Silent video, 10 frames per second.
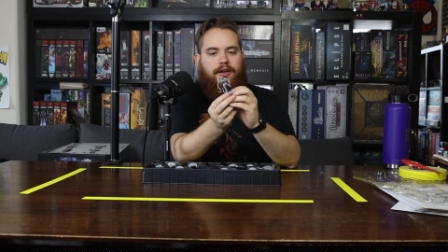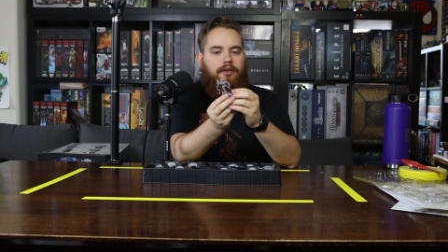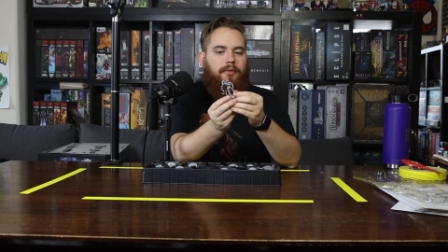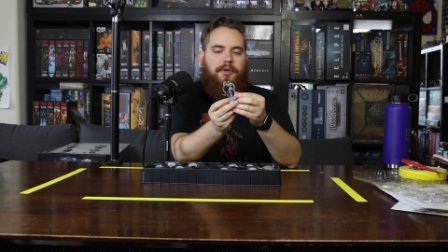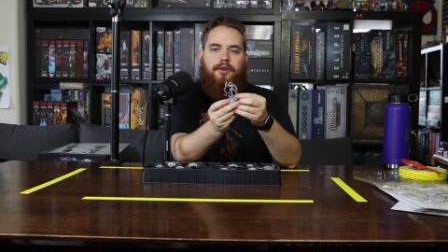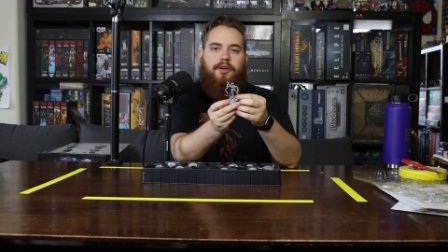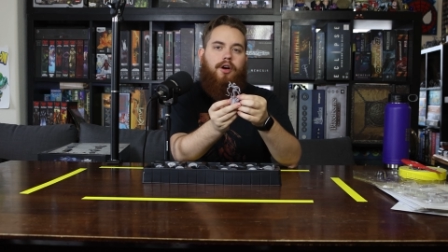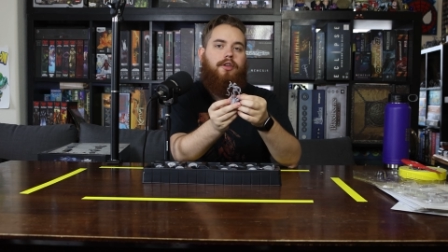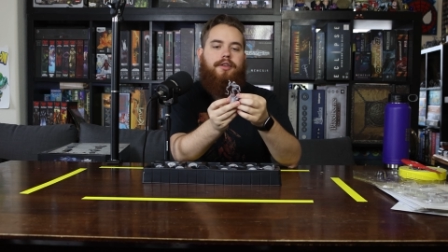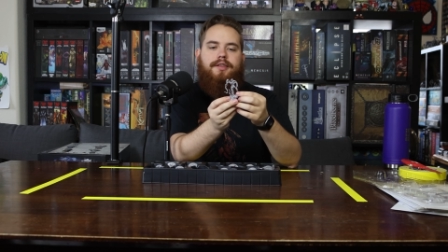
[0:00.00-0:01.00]
I don't know what they're
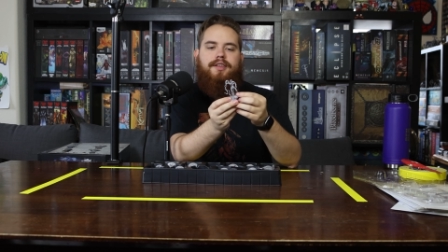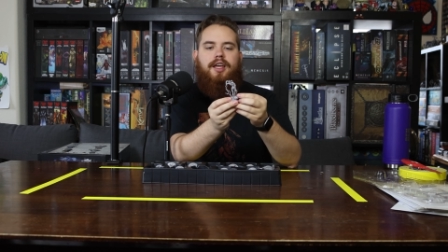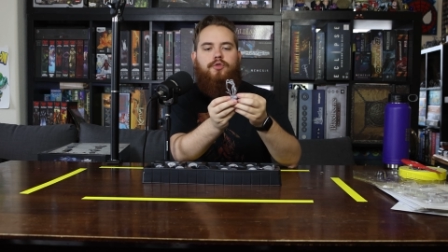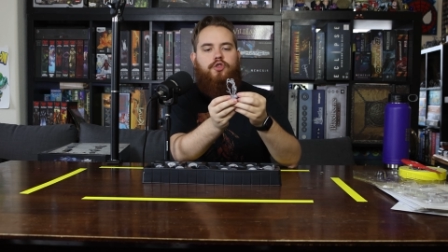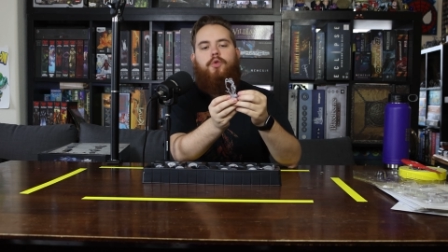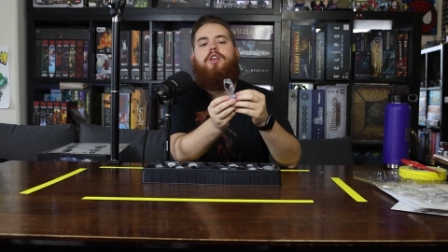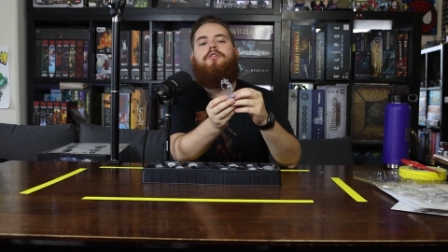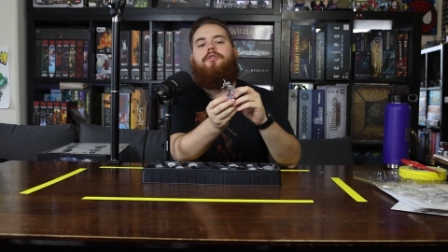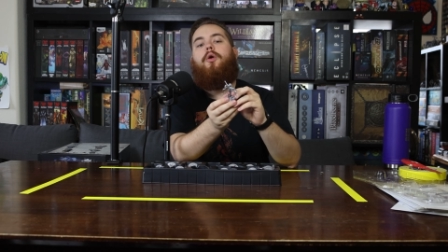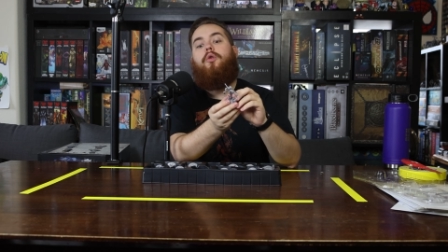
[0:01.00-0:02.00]
called in this game.
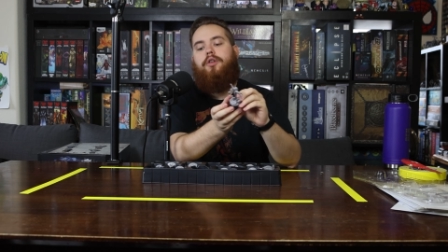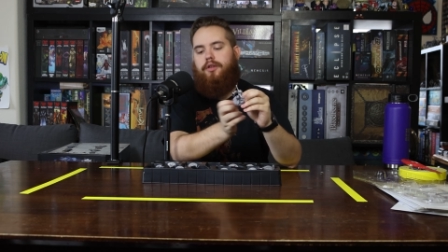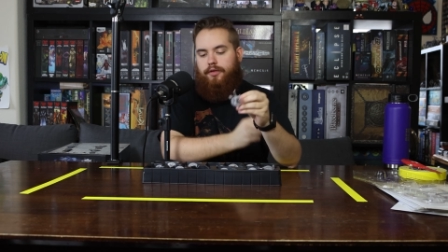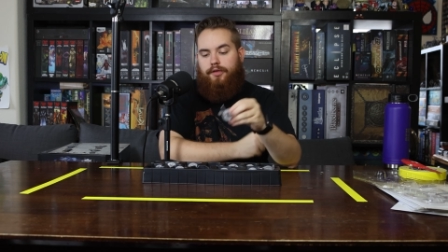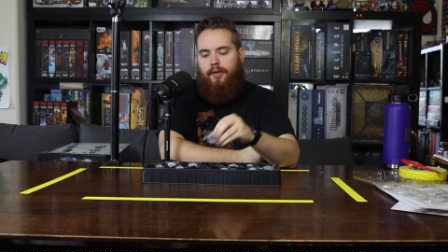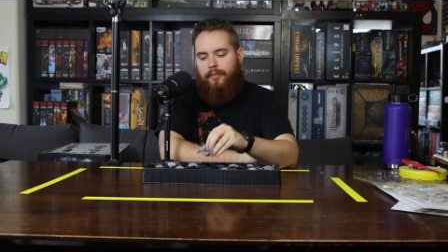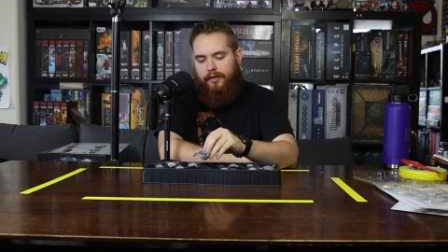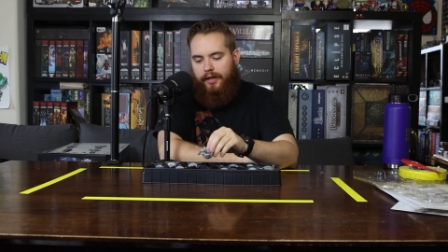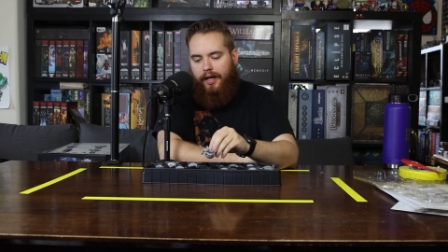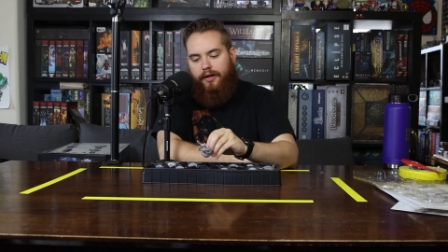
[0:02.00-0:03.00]
Tree folk or something.